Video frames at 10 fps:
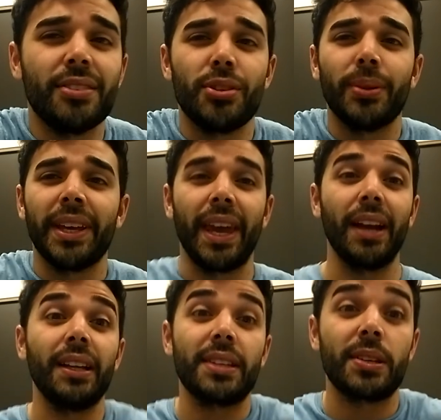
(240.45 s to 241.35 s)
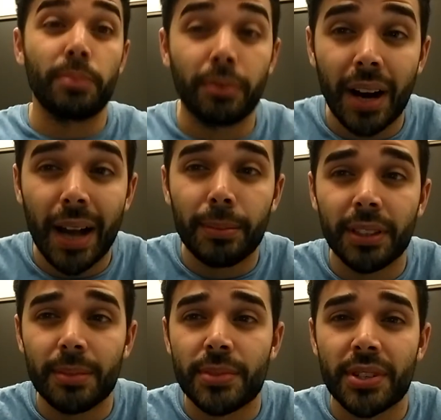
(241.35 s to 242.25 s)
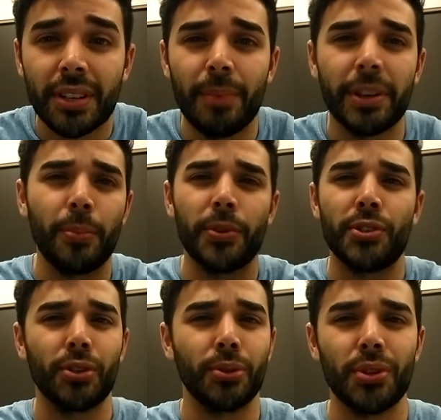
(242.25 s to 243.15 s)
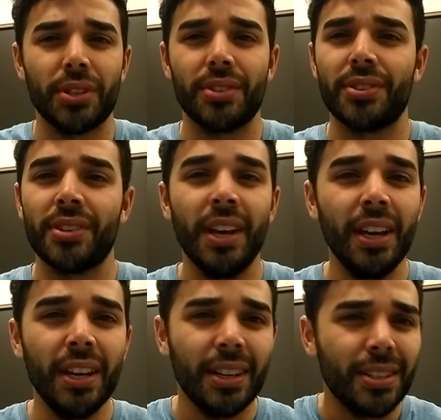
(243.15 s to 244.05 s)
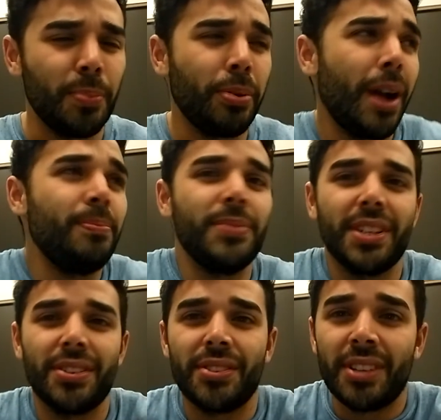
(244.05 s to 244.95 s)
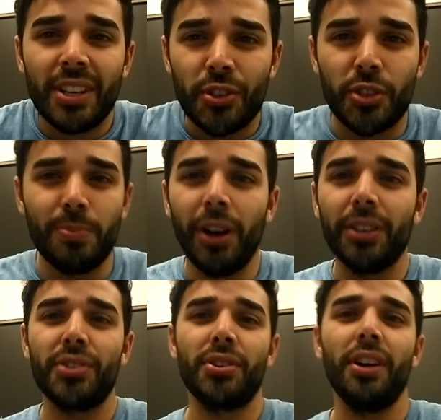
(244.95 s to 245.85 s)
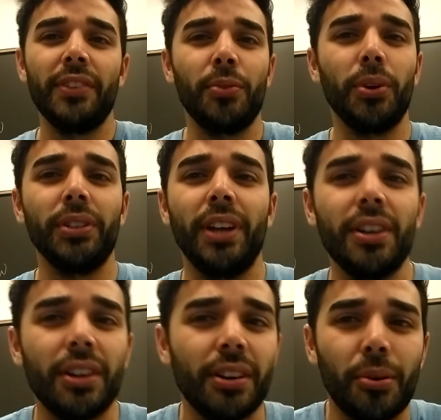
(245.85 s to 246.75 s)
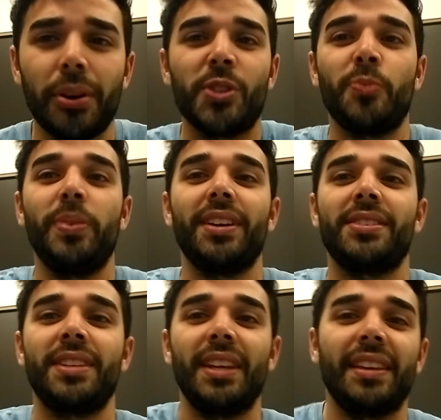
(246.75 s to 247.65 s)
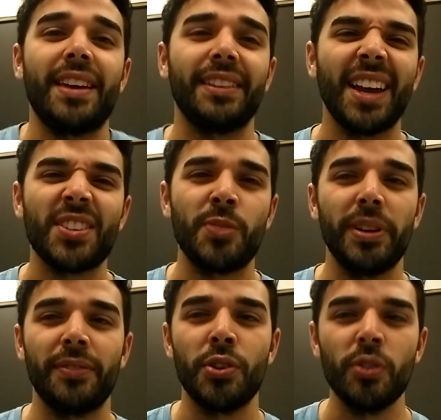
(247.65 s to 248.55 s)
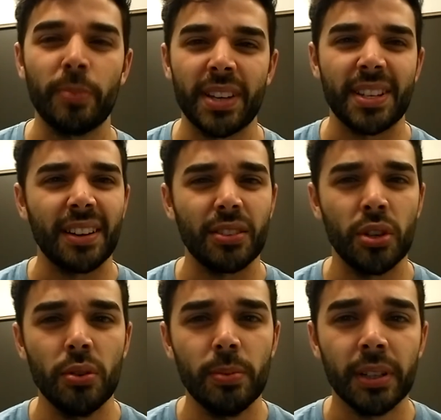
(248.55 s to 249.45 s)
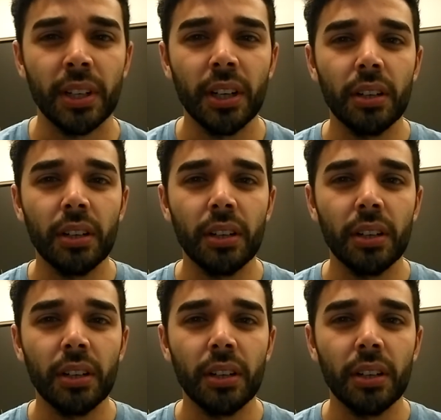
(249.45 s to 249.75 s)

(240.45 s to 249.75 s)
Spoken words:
Do you like analyzing problems, coming up with solutions to problems as small as solving world hunger or as big as getting that last bit of toothpaste out of the tube?